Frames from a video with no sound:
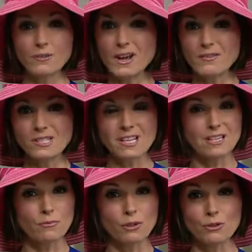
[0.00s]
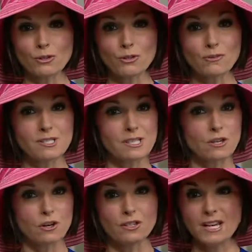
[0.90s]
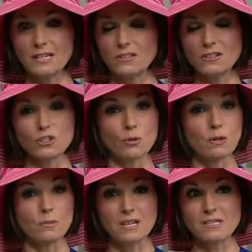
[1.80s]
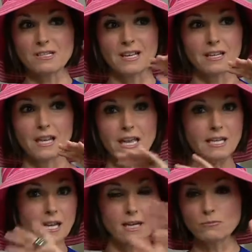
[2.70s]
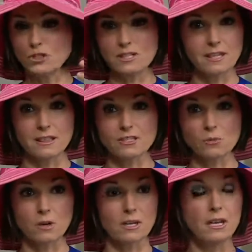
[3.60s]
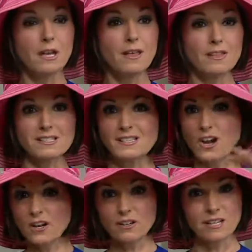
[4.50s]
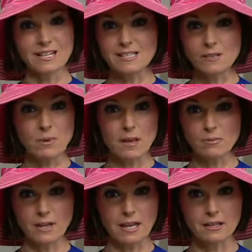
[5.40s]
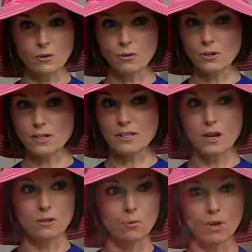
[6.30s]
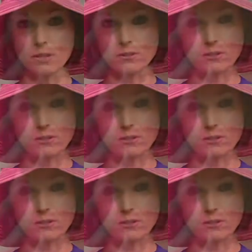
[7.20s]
If you haven't signed up for your QVC card yet, do it because like any item, just like this one, that's not on an easy pay plan or on one, uh,